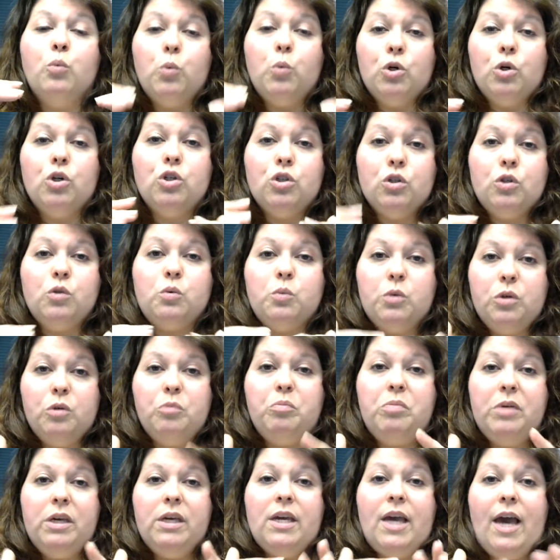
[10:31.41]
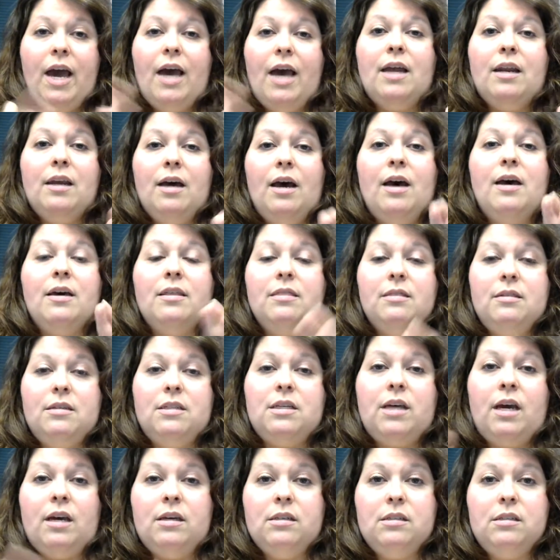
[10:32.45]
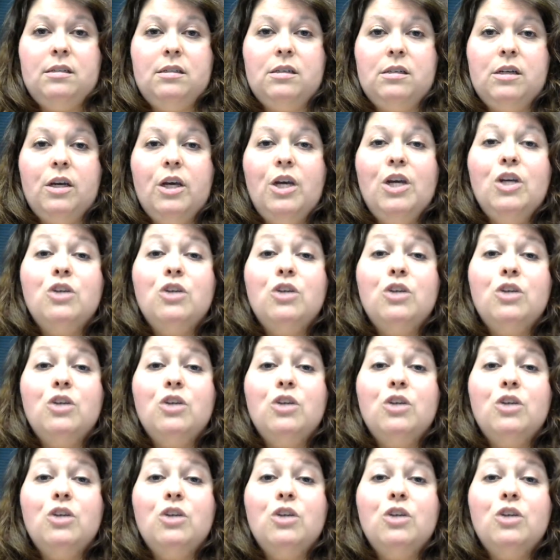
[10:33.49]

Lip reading: words will be at on the test.